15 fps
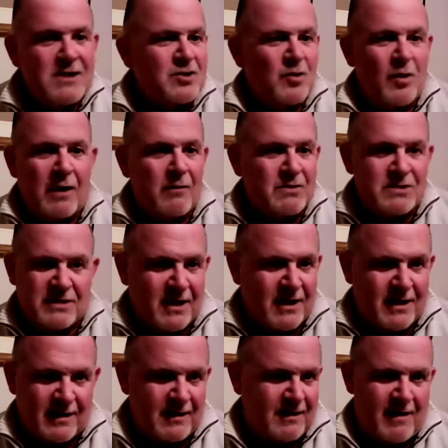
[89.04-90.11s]
So I was
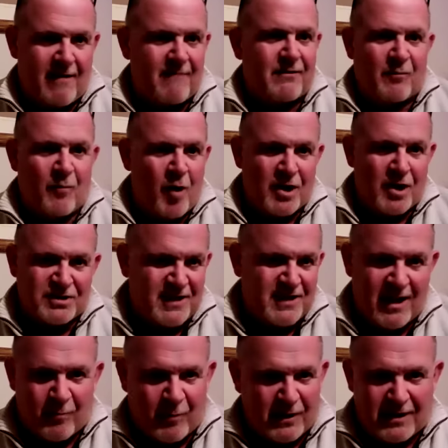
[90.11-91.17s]
like in heaven watching
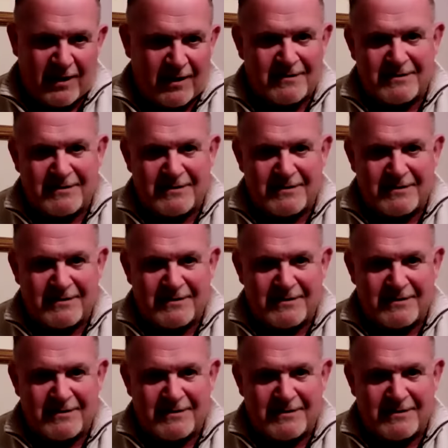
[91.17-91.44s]
that weekend.